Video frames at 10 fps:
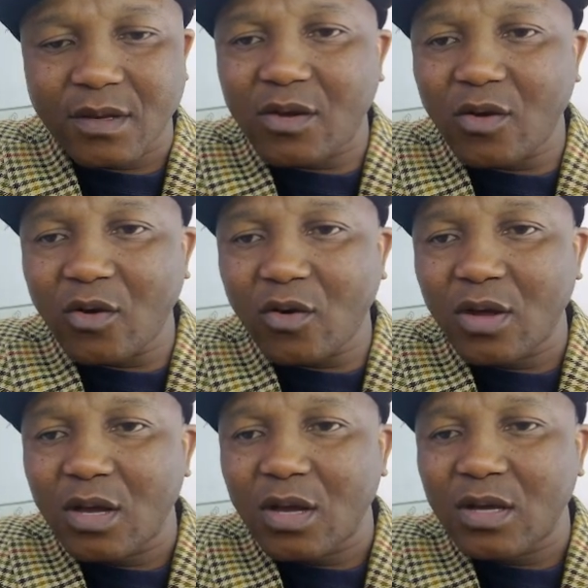equal
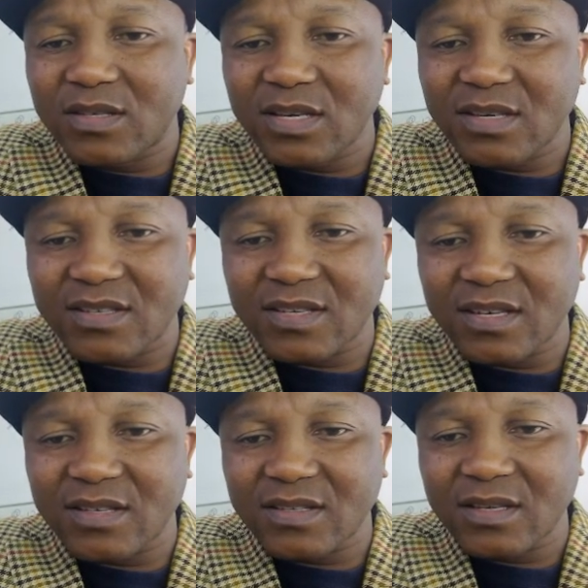
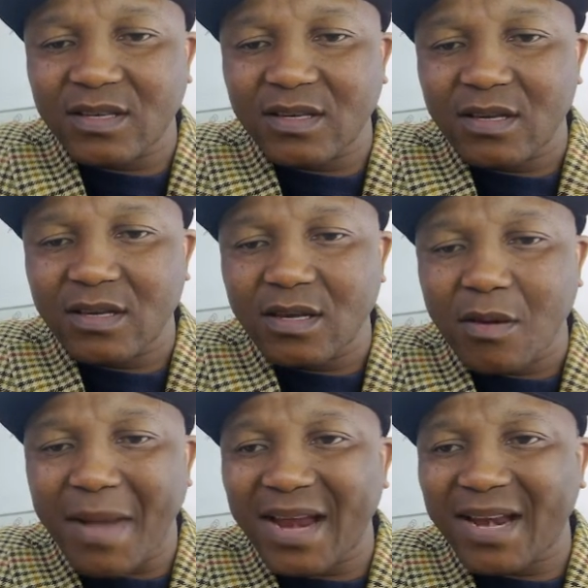60
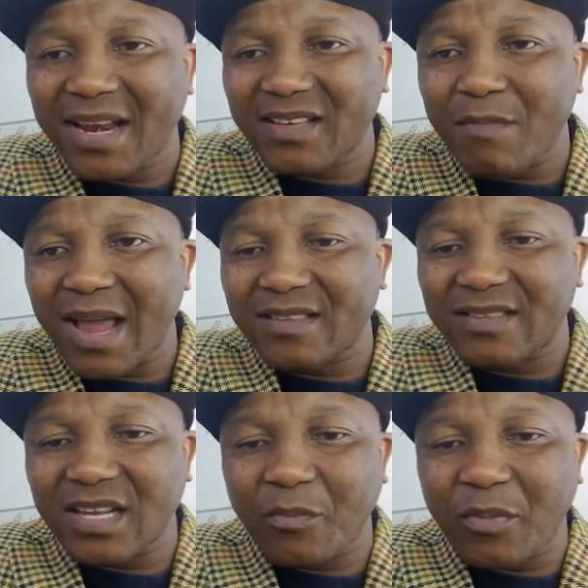minus
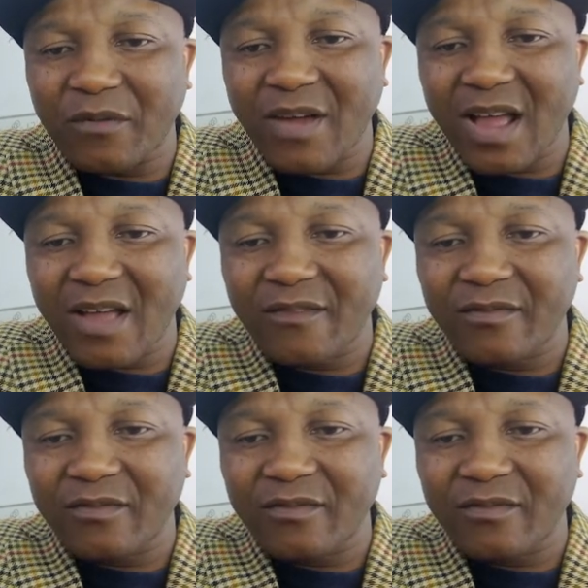3.5